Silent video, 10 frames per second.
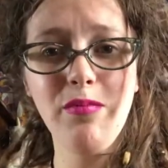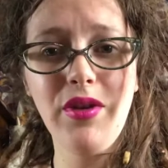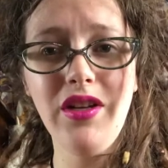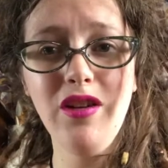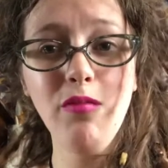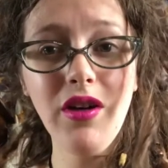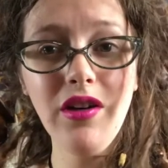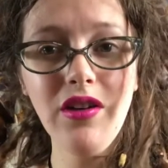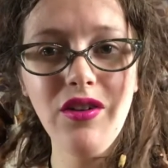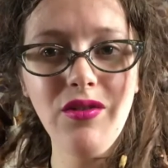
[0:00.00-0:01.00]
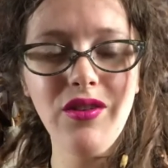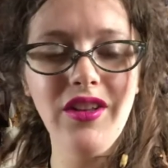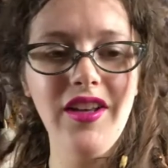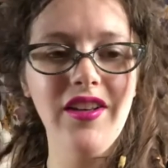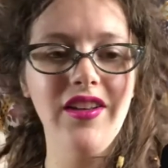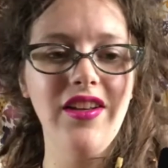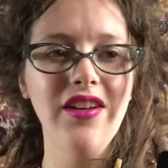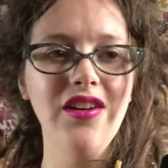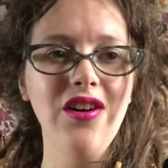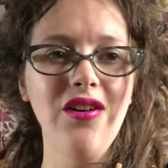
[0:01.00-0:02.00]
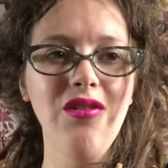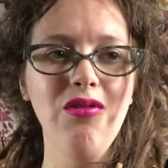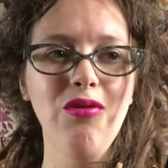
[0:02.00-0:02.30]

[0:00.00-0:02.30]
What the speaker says: peanut butter or like kinako,